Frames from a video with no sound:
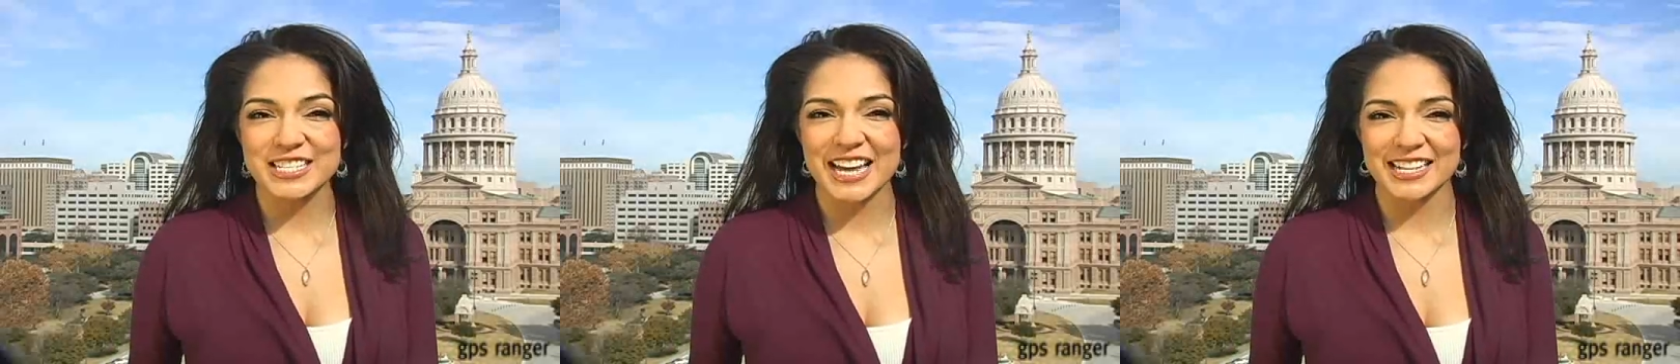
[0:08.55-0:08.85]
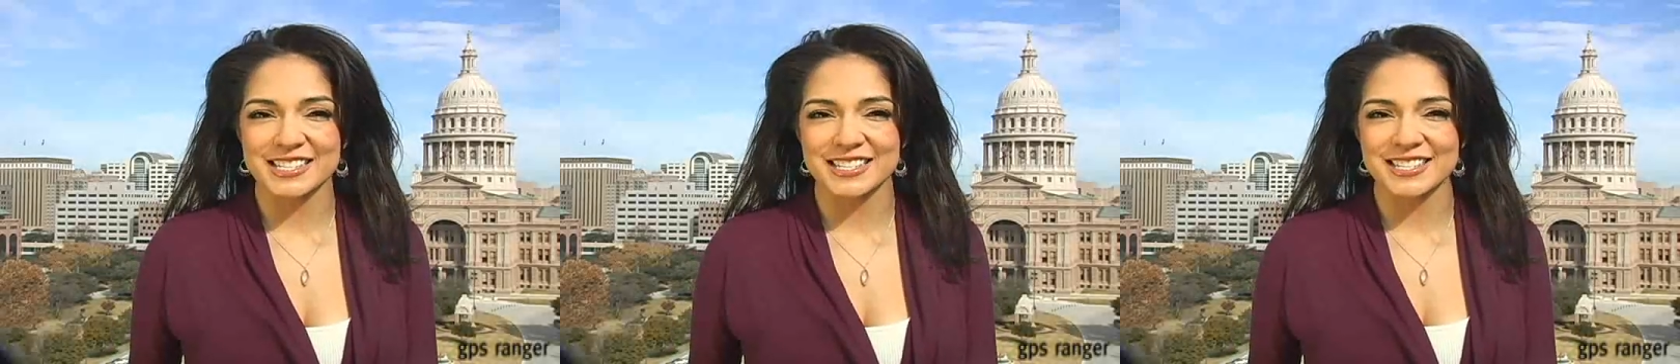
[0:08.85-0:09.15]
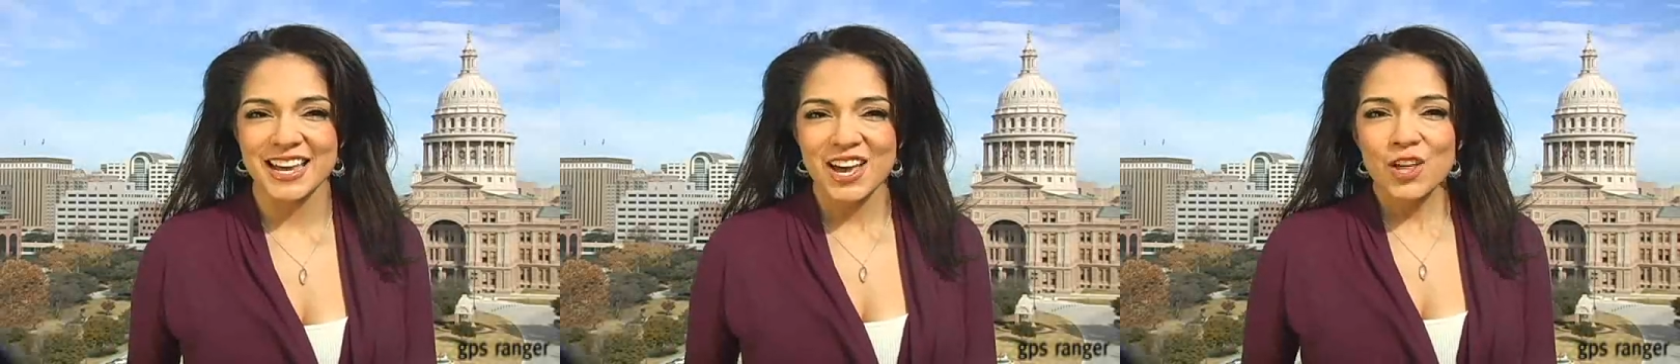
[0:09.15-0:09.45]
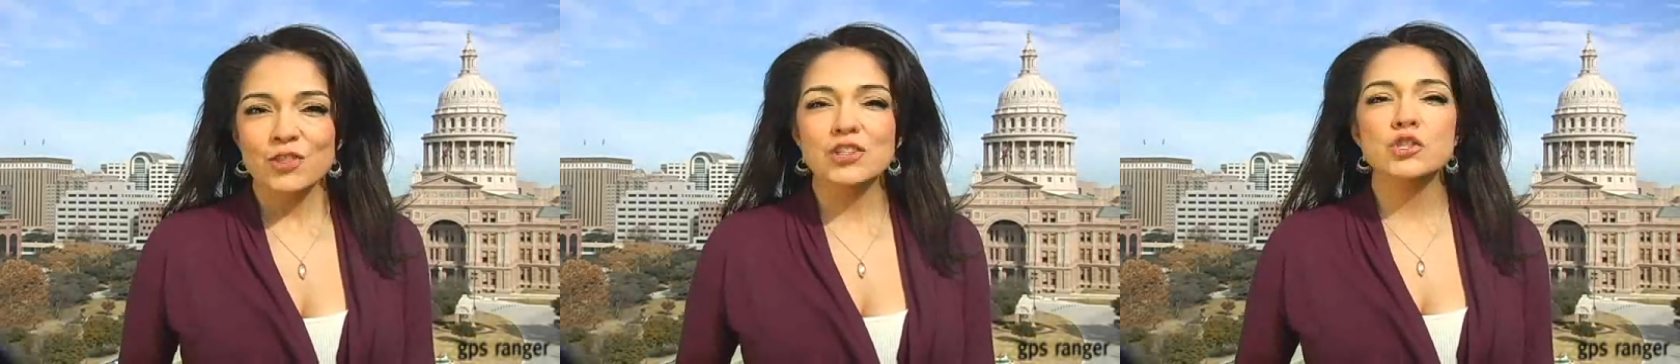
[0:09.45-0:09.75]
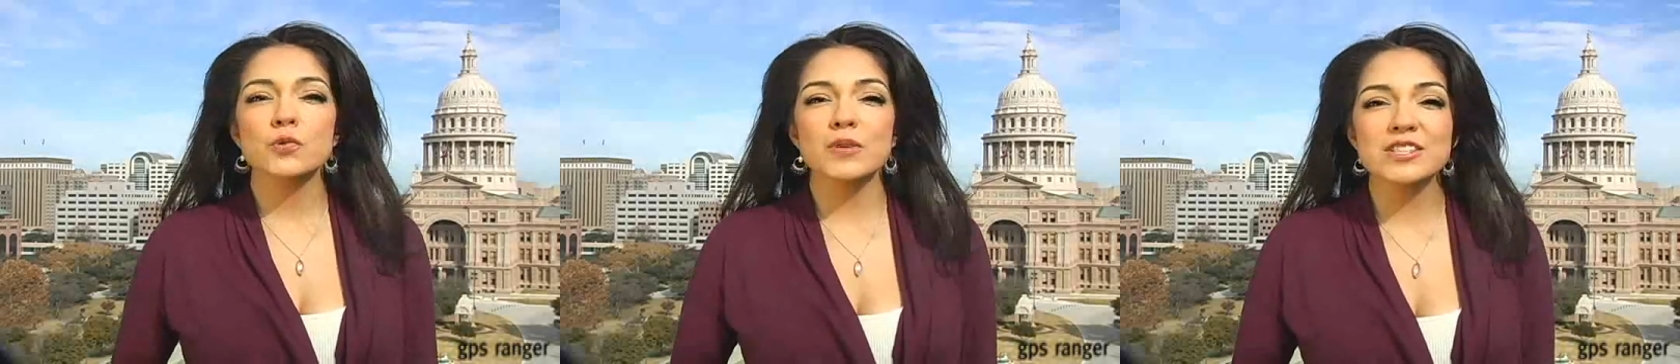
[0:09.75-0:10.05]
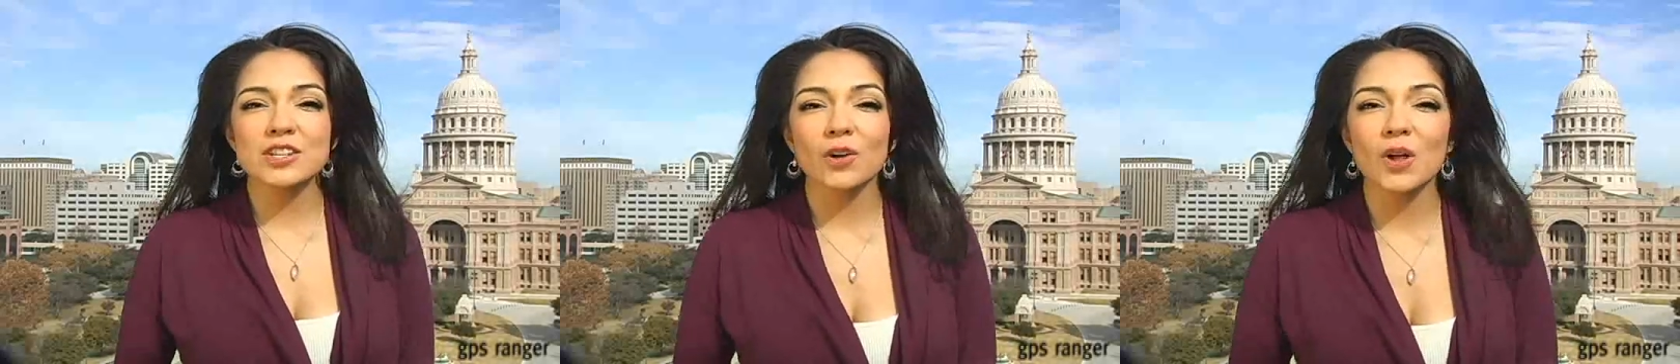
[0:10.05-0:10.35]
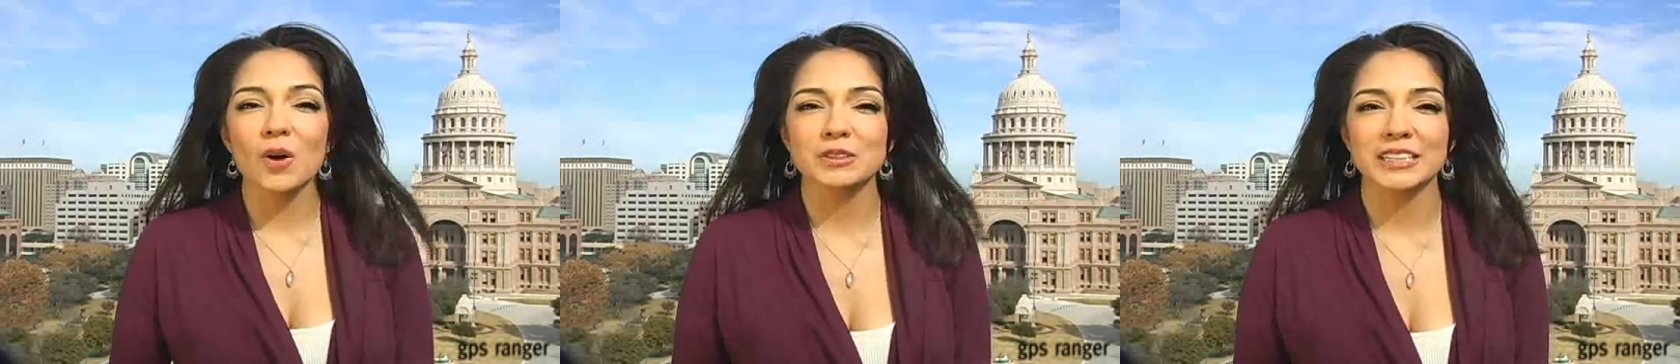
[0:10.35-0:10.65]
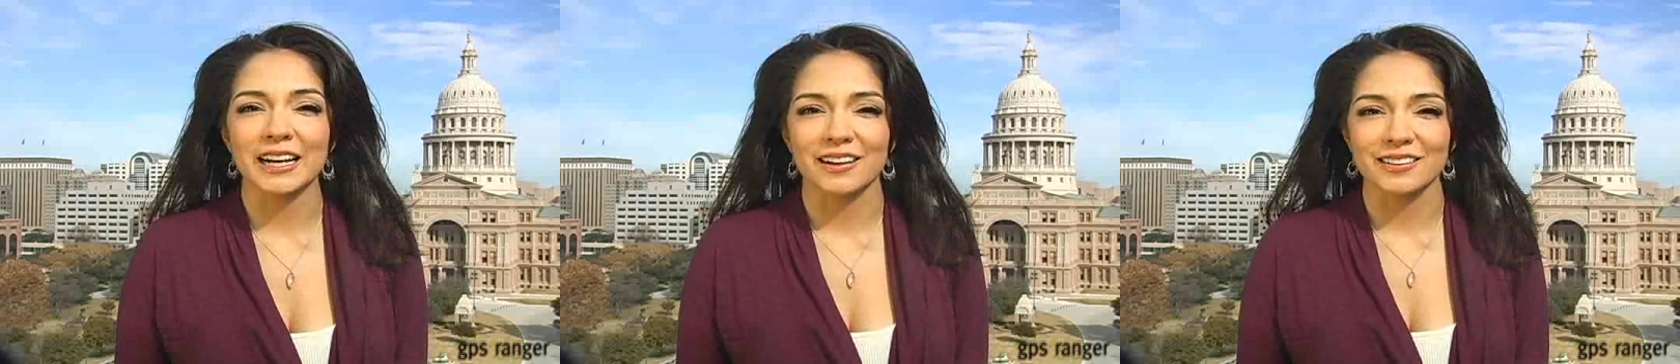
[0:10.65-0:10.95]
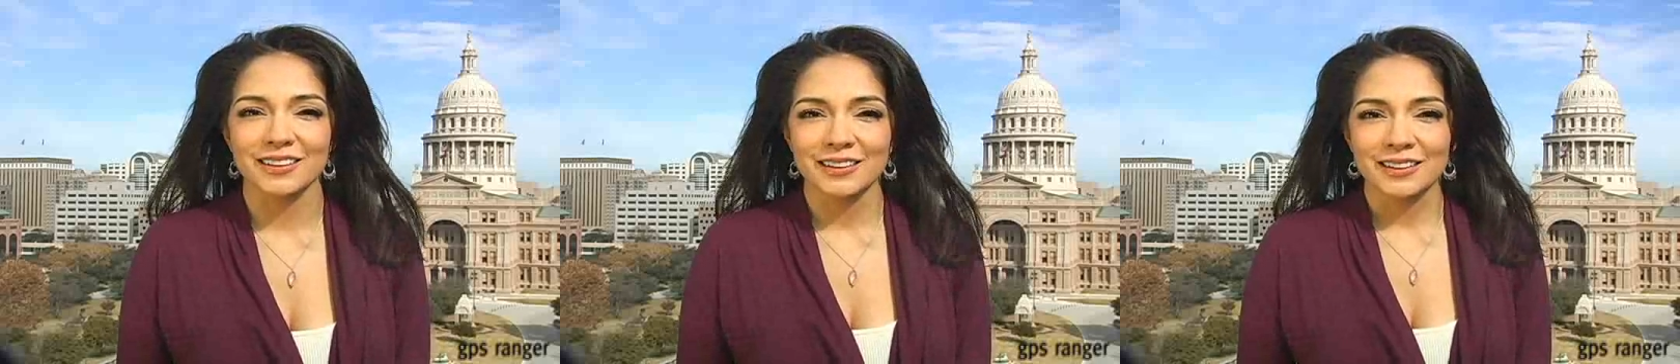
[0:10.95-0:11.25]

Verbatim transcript: Texas, the Driskill Hotel.